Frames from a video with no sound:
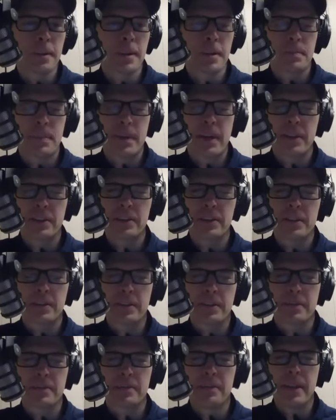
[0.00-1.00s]
it probably doesn't
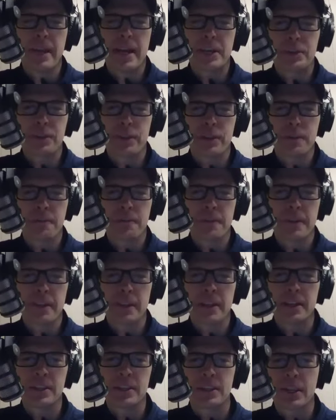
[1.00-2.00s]
naturally fit
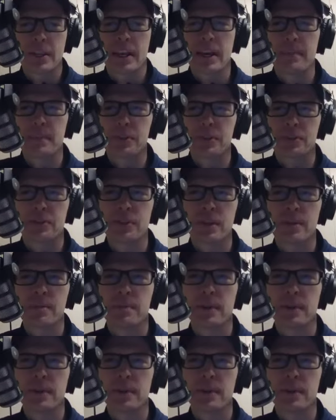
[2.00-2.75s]
into chemistry.